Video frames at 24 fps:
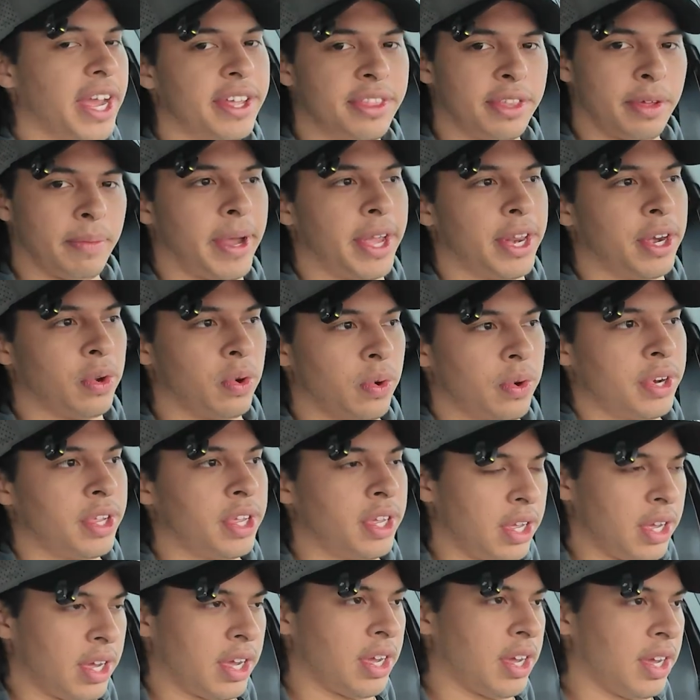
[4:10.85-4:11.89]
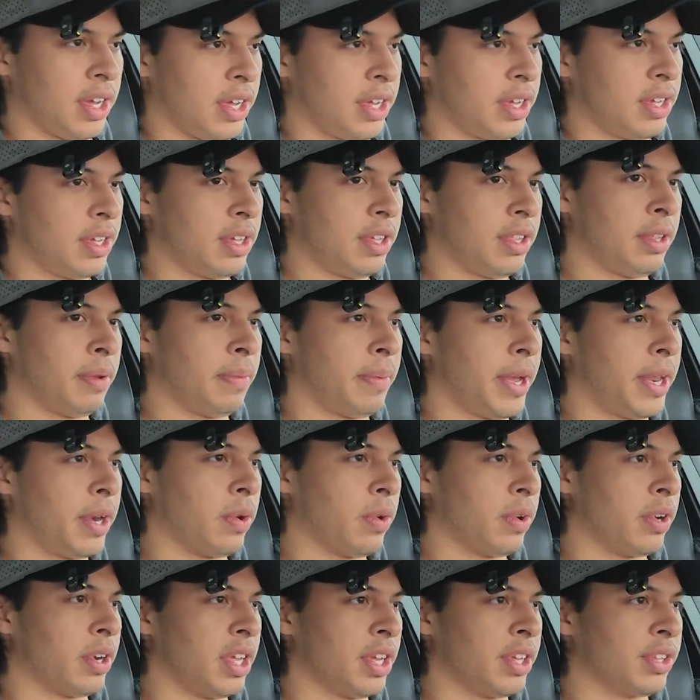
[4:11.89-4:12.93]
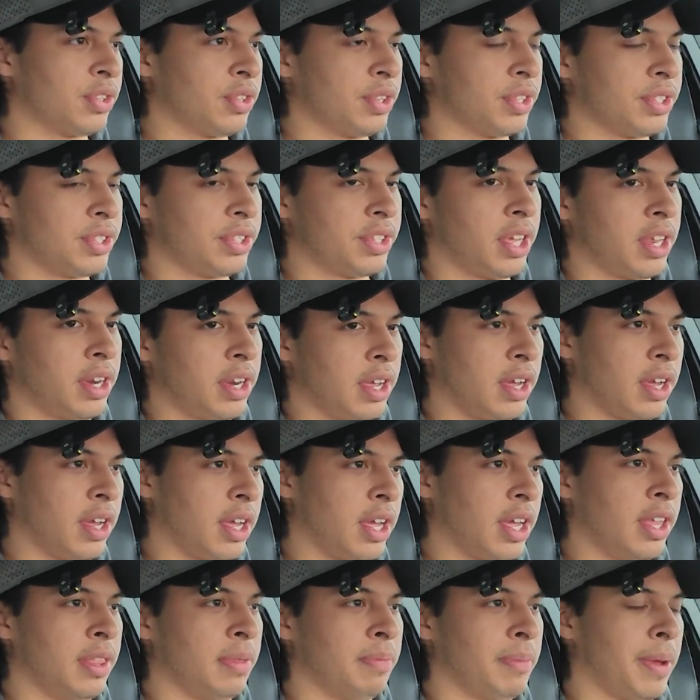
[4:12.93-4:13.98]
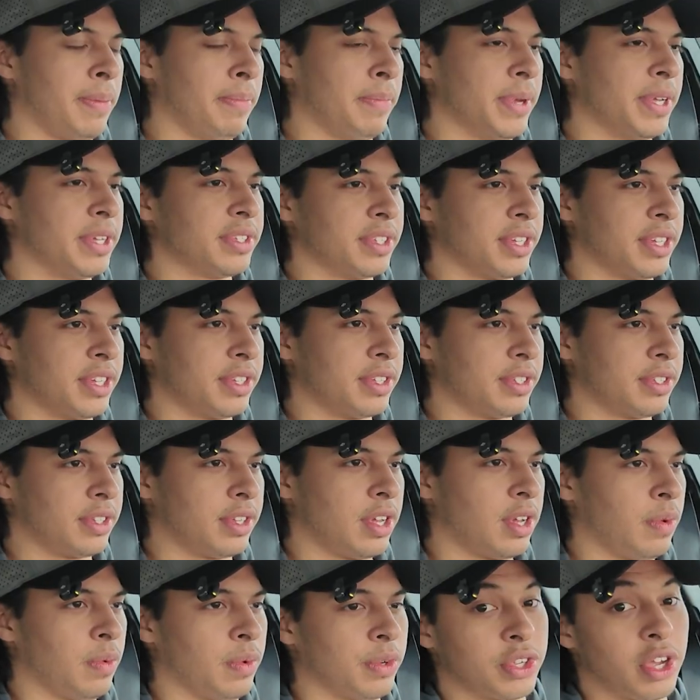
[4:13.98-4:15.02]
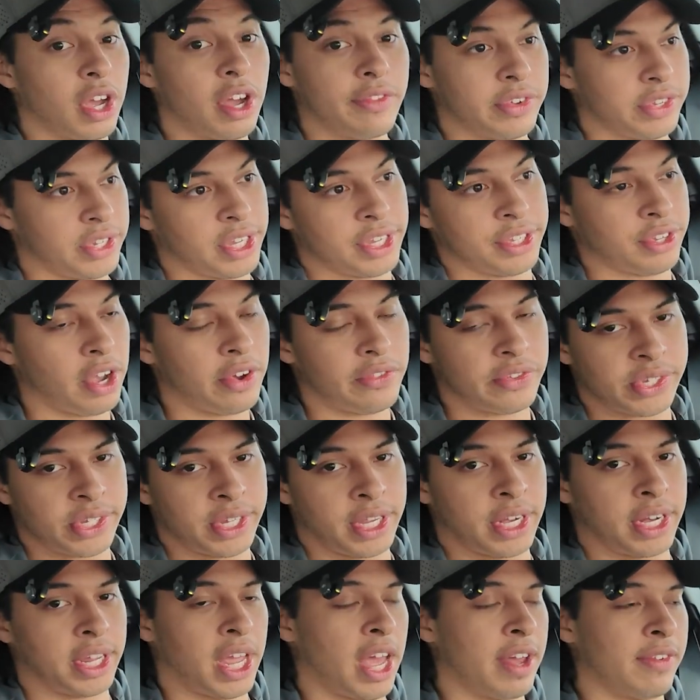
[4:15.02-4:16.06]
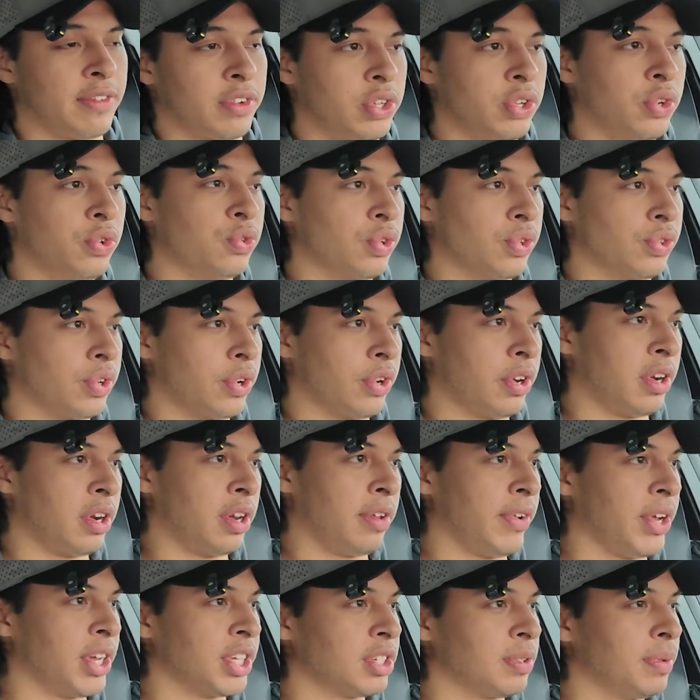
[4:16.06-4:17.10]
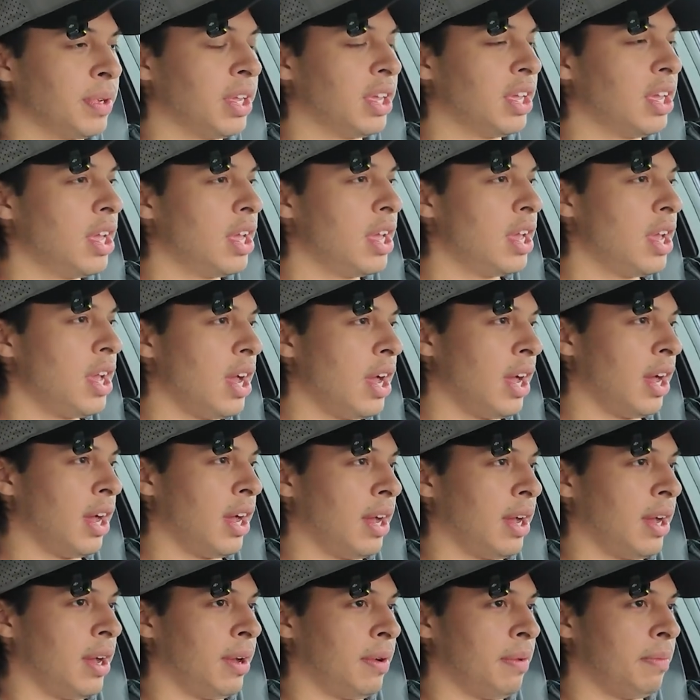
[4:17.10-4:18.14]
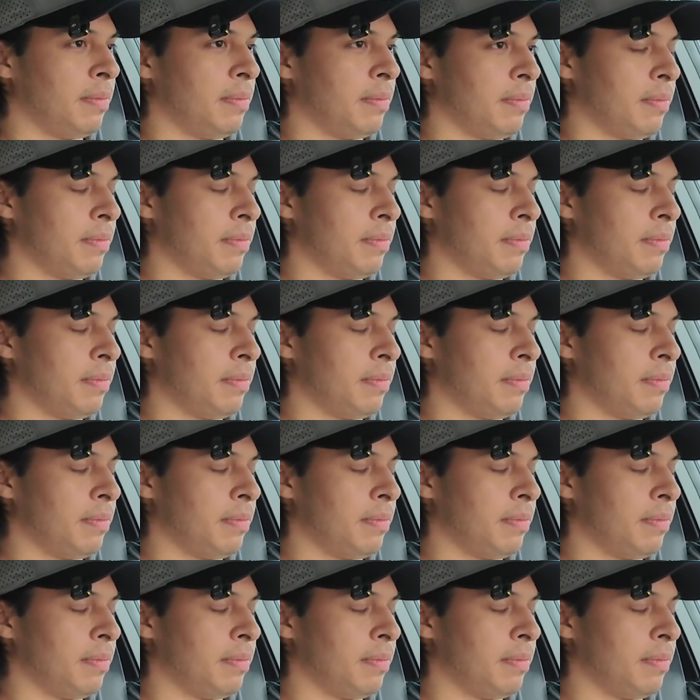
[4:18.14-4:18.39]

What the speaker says: the minority interest in my business is obviously going to have a huge return on investment. Yeah,